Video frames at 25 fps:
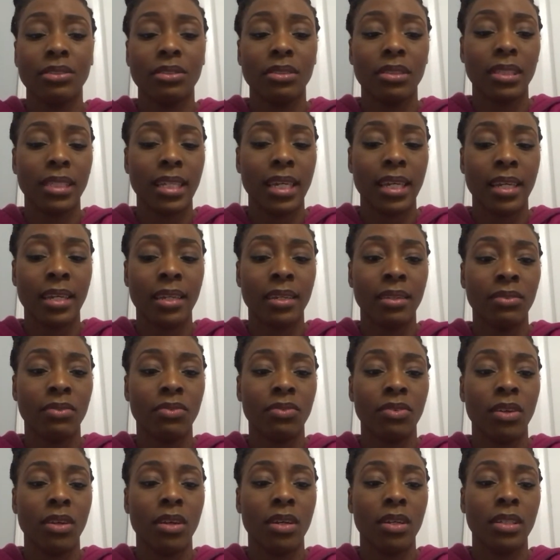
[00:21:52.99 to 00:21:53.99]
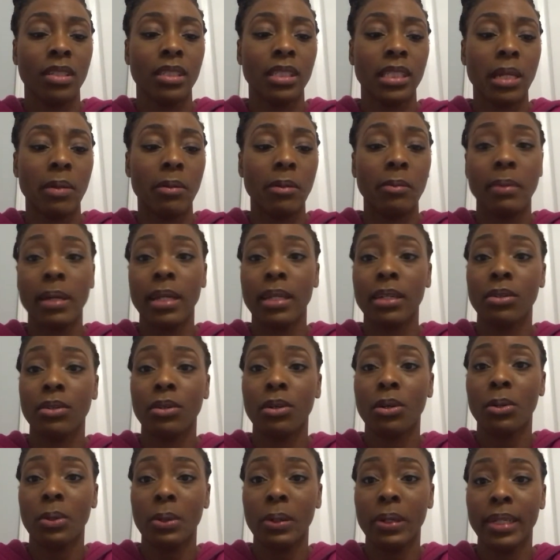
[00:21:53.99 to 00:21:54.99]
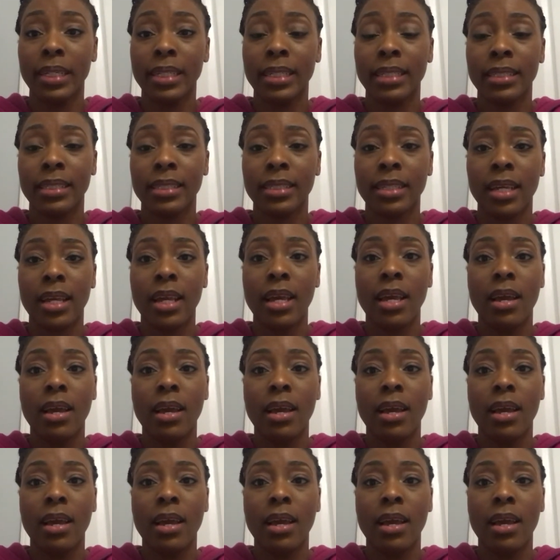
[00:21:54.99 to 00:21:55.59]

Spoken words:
save some of my little coins